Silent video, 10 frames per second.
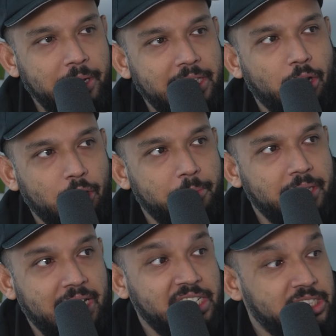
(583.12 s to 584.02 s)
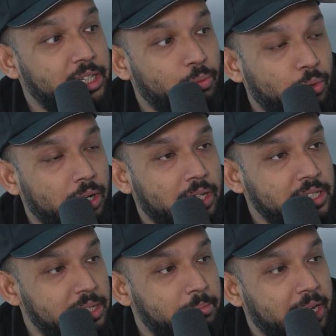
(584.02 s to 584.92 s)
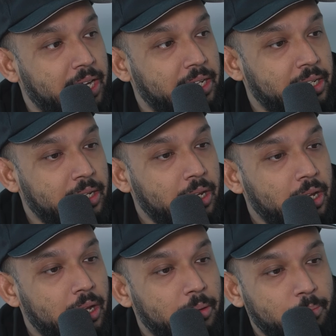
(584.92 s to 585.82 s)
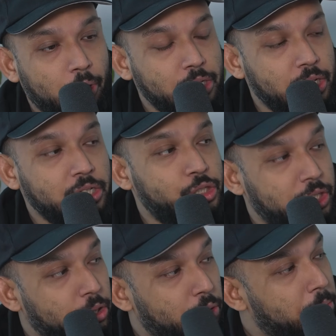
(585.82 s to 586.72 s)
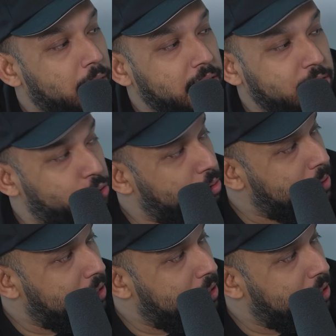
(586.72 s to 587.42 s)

could make the argument that it did work because it brought a shitload of money into